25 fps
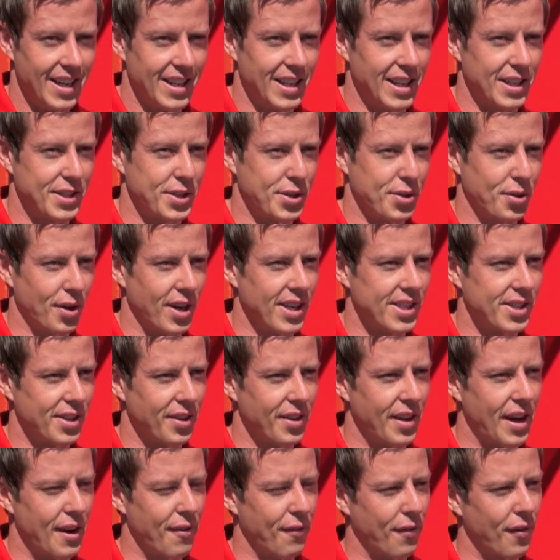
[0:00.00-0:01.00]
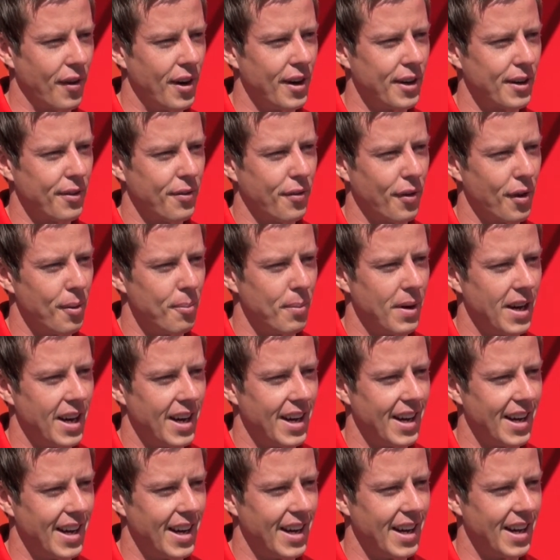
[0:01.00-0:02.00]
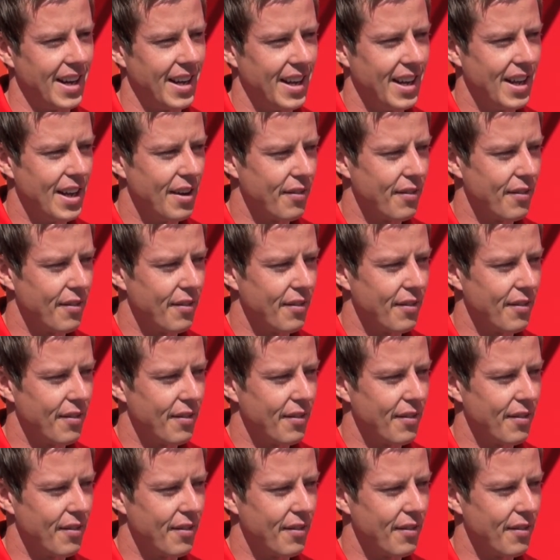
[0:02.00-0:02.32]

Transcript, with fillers: less stress on that front from uh,